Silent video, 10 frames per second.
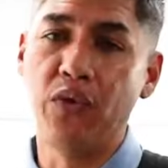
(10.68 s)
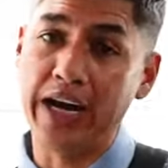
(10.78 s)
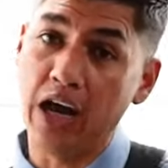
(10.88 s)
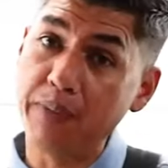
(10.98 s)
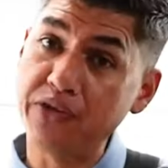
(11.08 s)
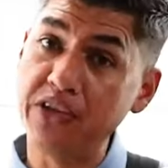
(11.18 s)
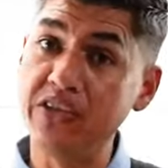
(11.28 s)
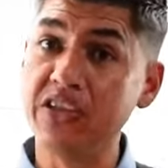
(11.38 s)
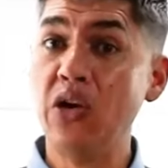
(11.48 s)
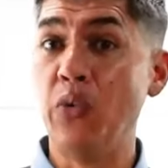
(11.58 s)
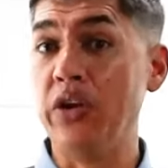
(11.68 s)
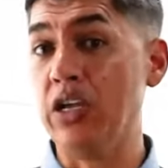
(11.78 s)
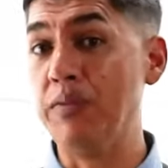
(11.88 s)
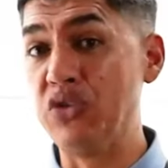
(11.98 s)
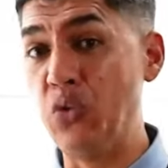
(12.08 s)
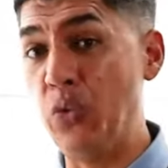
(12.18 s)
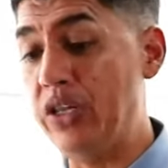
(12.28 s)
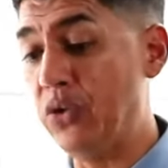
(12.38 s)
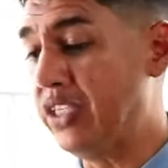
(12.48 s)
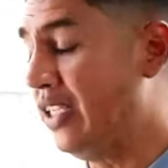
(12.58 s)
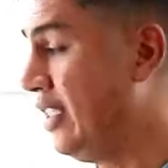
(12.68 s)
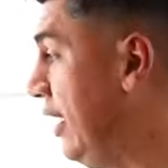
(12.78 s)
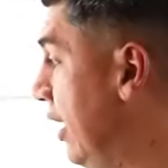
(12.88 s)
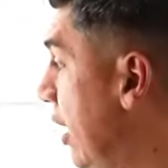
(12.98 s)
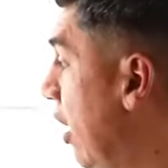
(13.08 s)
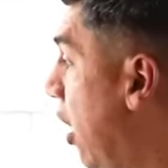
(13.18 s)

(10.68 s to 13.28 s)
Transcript: right options when it comes to window tinting